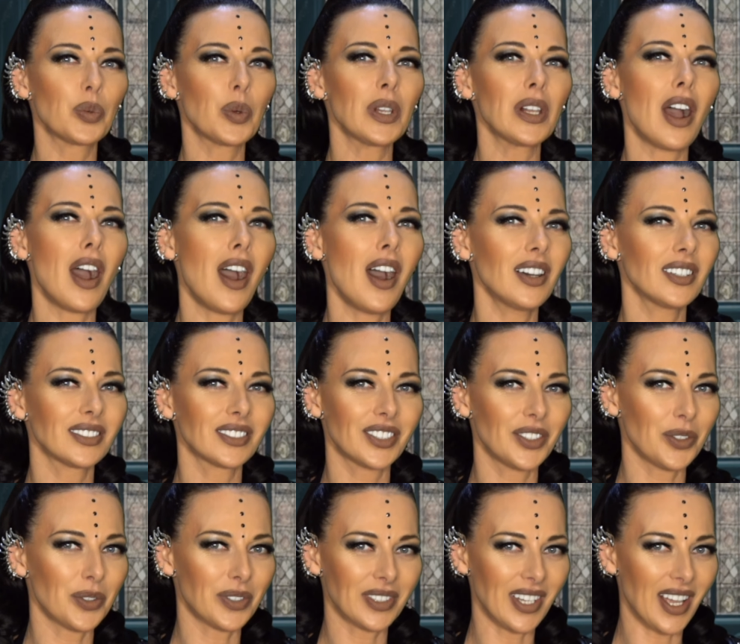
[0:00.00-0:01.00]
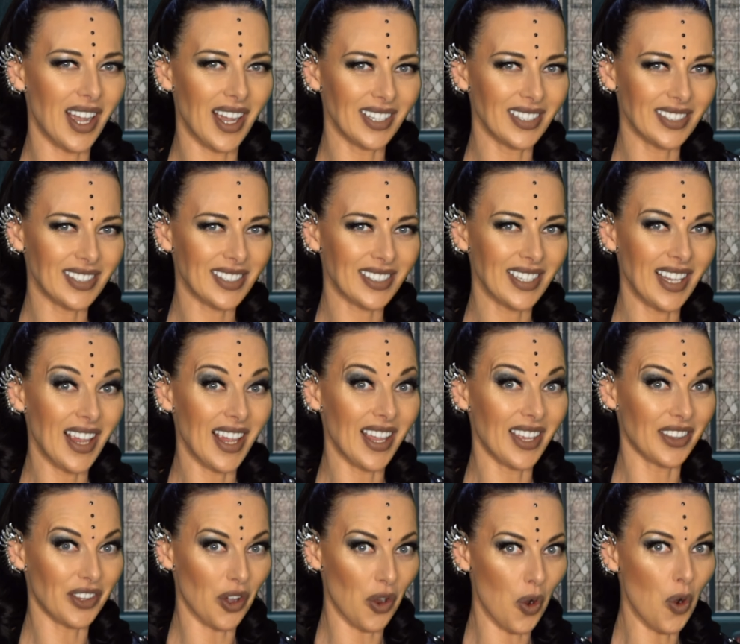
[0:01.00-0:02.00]
will haunt your nights
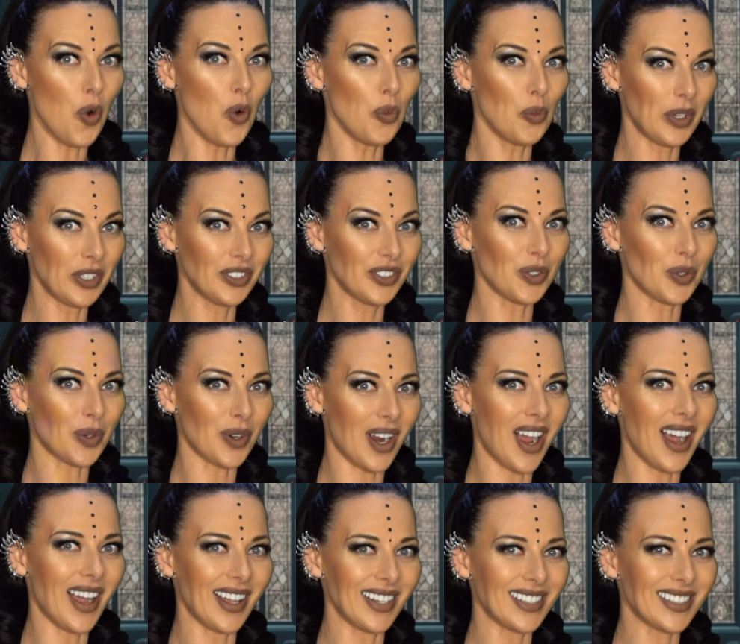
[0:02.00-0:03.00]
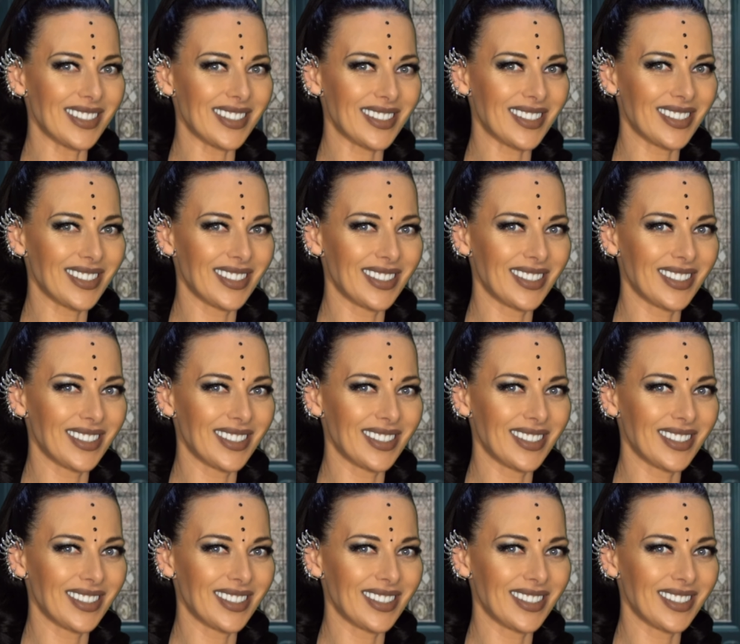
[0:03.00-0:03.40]
and open your eyes.